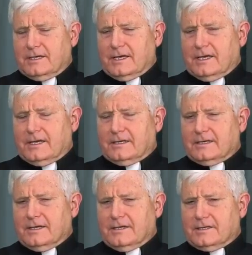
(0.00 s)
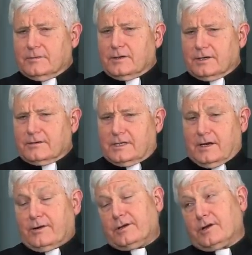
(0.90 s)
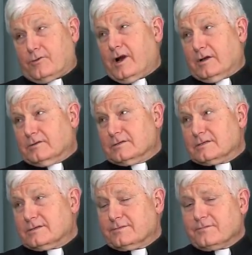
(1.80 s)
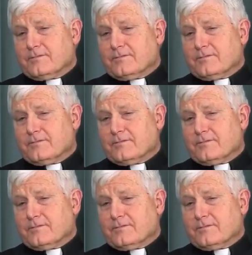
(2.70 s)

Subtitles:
and they were carrying crowns,